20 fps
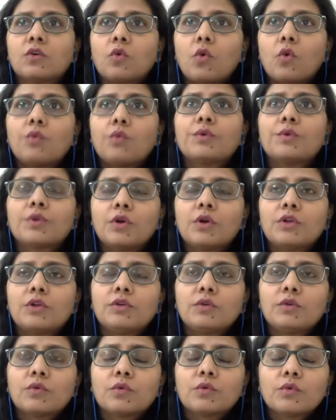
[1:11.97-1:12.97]
overall
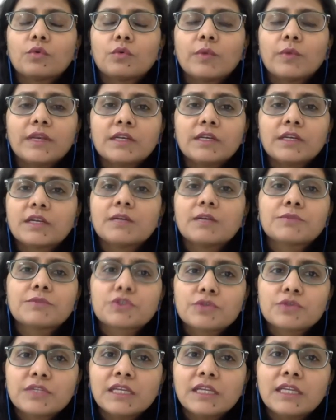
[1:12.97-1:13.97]
when it comes
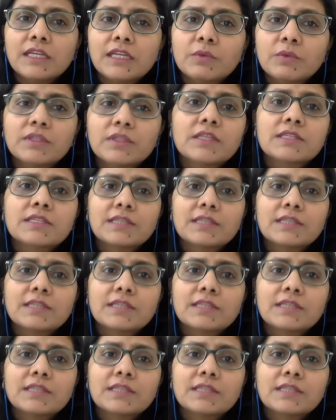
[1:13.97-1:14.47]
to dealing with the